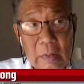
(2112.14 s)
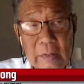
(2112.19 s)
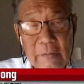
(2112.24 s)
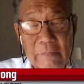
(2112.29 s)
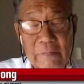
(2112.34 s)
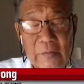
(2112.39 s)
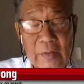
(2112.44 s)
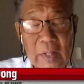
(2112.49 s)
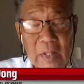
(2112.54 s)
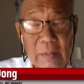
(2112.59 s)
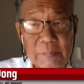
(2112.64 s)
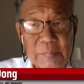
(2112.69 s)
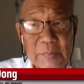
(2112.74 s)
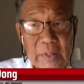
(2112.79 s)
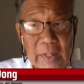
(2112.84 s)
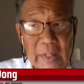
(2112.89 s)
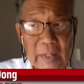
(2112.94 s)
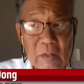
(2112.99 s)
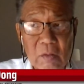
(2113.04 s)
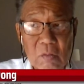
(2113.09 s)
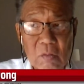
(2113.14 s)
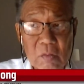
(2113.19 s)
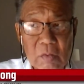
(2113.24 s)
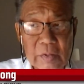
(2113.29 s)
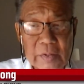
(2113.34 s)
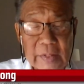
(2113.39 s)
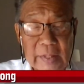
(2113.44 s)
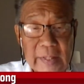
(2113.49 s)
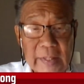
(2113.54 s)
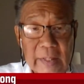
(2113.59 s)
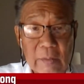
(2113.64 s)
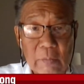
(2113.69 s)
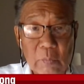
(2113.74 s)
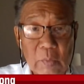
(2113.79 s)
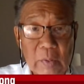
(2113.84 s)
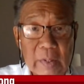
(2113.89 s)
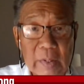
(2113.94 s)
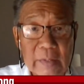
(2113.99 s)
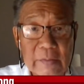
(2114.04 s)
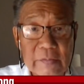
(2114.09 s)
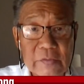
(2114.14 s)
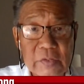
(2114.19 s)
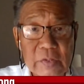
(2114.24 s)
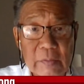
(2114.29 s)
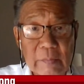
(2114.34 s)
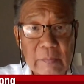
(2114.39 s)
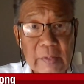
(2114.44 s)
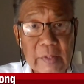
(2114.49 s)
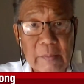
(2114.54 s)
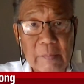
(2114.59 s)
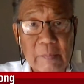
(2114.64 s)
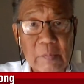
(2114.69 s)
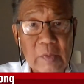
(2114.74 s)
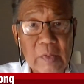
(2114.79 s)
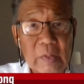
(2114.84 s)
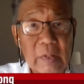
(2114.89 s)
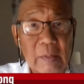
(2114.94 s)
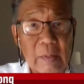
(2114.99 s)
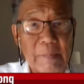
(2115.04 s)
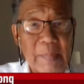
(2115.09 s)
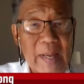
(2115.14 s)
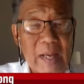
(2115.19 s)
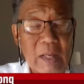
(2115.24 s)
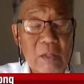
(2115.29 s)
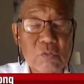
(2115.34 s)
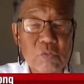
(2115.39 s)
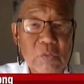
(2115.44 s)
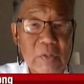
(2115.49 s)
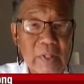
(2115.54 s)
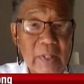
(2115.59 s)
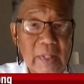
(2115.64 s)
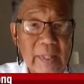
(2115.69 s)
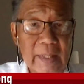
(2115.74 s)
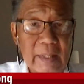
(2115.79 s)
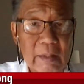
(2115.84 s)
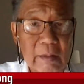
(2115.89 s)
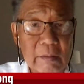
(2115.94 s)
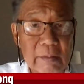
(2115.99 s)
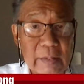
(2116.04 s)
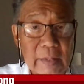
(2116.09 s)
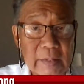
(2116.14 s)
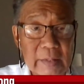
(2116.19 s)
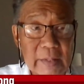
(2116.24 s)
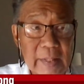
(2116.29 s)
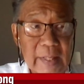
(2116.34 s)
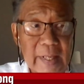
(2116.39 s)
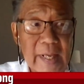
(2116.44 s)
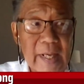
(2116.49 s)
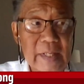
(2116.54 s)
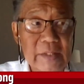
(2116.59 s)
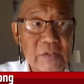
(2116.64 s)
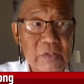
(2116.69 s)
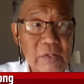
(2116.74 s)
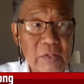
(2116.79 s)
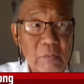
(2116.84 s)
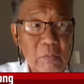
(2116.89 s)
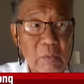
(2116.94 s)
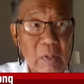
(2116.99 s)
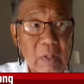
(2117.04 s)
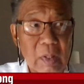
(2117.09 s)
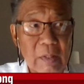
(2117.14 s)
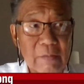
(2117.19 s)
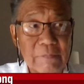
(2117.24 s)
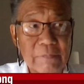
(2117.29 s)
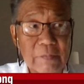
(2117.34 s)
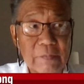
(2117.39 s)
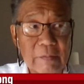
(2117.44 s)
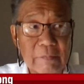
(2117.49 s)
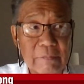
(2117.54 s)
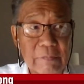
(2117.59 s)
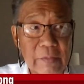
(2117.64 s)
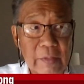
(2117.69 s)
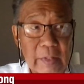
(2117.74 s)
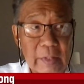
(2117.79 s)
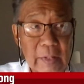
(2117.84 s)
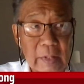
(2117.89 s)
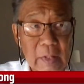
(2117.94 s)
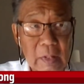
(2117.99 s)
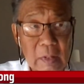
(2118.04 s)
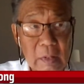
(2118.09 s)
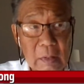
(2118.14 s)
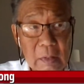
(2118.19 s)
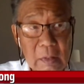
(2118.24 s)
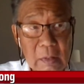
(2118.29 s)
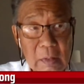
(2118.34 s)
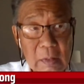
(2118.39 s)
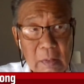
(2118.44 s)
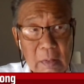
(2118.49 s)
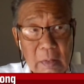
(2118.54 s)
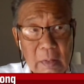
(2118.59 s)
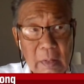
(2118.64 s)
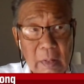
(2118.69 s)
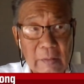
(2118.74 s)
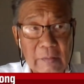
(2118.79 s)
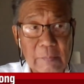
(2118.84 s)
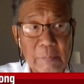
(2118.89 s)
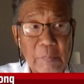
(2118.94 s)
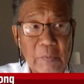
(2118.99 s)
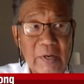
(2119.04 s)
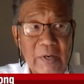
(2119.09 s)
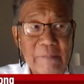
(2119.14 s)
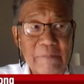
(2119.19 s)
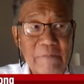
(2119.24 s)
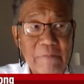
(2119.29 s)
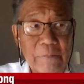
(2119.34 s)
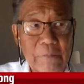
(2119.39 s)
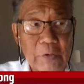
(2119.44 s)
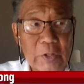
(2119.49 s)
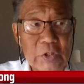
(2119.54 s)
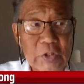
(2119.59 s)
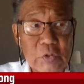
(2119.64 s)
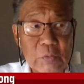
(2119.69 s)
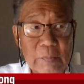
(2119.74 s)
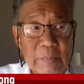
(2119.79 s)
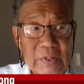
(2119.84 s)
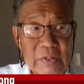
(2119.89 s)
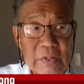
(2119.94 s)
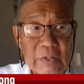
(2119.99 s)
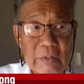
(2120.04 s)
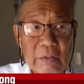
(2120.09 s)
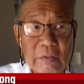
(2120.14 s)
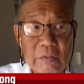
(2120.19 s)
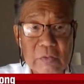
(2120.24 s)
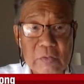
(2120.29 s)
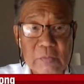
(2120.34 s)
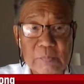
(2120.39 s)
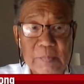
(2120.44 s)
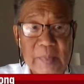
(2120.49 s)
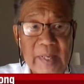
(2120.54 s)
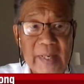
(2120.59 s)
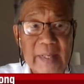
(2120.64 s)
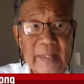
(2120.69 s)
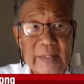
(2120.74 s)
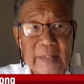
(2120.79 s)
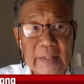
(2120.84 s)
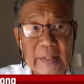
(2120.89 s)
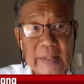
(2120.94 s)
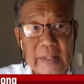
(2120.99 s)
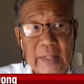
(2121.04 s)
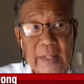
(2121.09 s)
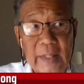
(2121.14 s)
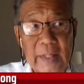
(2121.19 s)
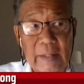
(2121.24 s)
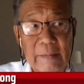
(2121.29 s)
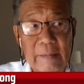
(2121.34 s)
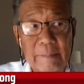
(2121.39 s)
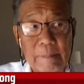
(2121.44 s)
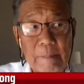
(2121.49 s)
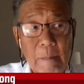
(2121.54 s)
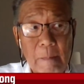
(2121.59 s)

developed in order to get rid of some of the, the boundary layer that the gassing off of the uh, of the brake friction materials back in the day.